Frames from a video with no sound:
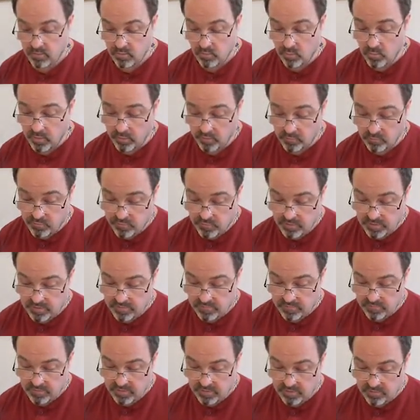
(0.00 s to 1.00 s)
where G
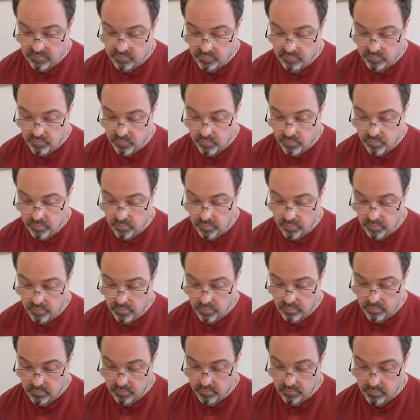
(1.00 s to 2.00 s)
stands for
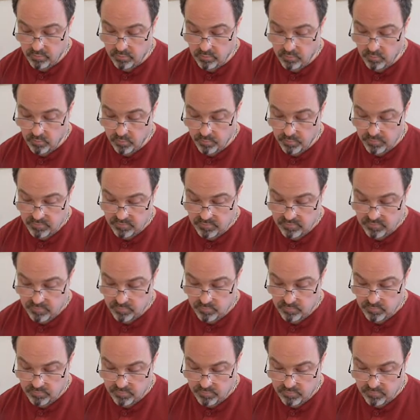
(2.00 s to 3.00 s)
grouping
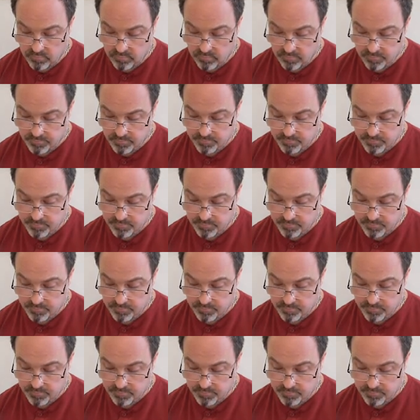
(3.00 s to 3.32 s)
symbols.